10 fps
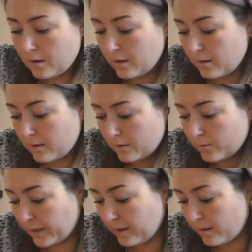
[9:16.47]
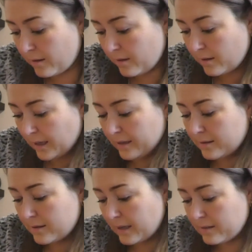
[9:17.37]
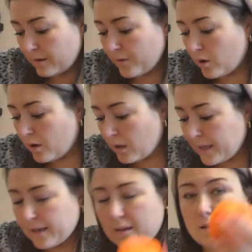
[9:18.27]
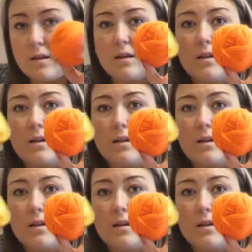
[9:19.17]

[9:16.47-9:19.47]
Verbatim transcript: uh, with this, as I've got like